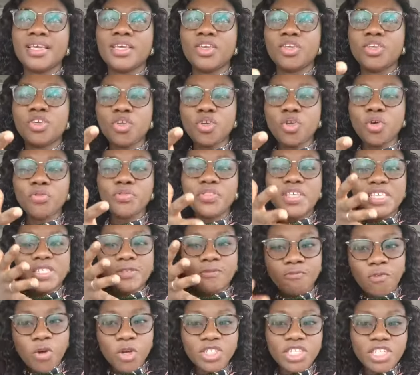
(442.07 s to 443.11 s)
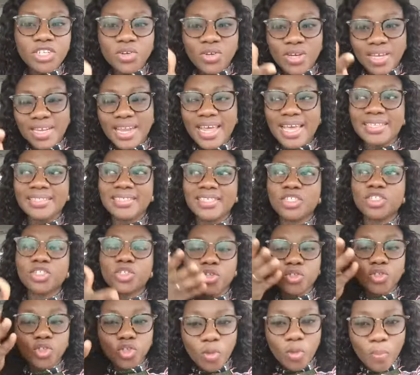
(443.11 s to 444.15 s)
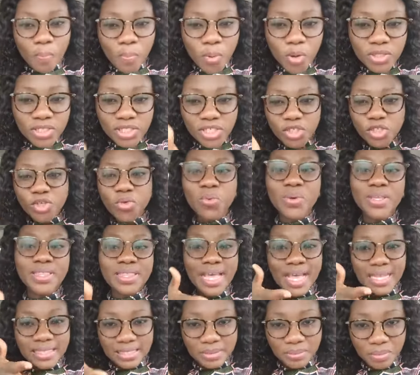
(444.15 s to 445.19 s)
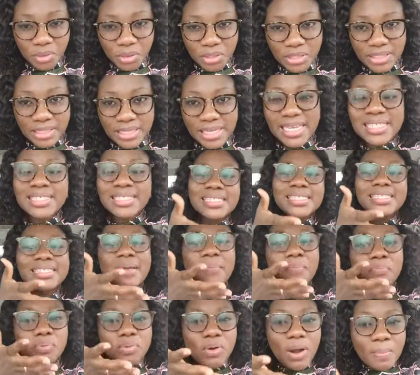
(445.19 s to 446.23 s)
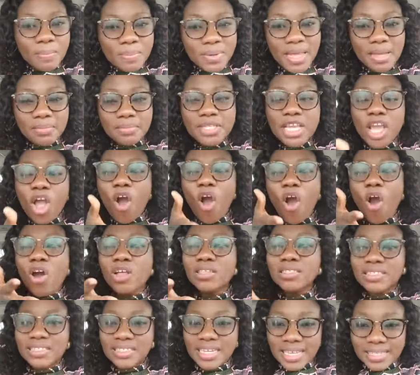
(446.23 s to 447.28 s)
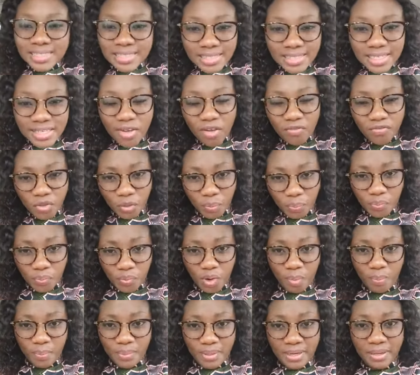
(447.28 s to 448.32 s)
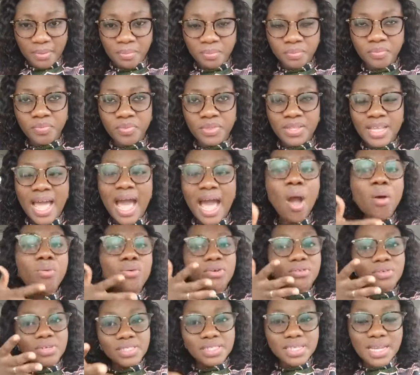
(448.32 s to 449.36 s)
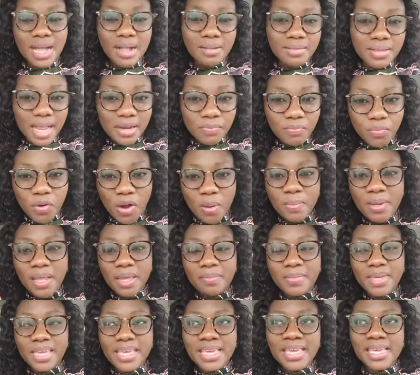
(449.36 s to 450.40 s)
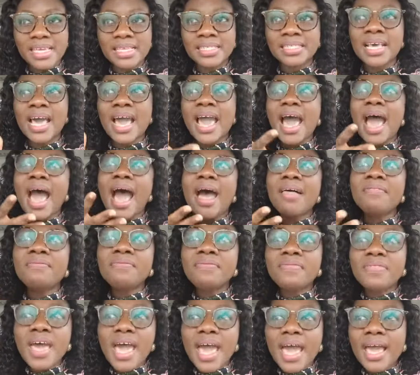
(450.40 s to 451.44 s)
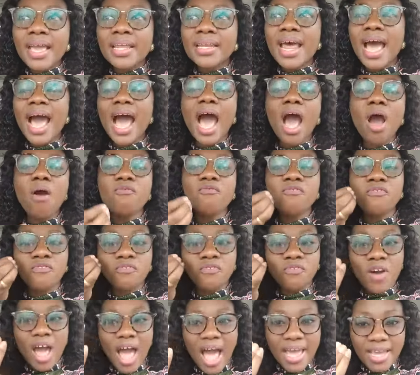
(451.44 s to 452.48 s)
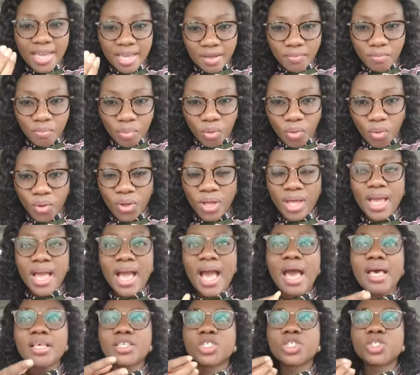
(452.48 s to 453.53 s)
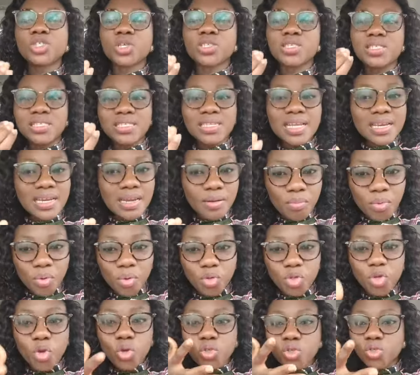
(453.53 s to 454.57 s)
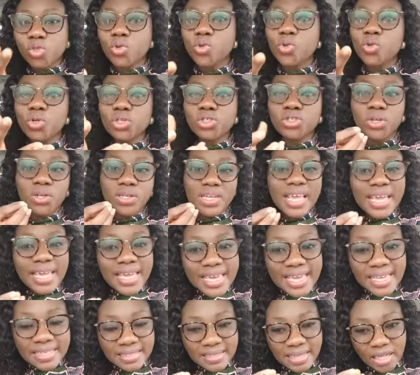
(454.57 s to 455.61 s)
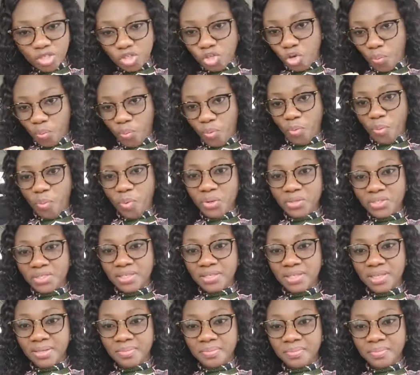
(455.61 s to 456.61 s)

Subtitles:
you know, this funding organization supporting you with that money? It is the problem, the urgency of the problem, how critical that problem is, and then how viable and sustainable your solution is that you're proposing.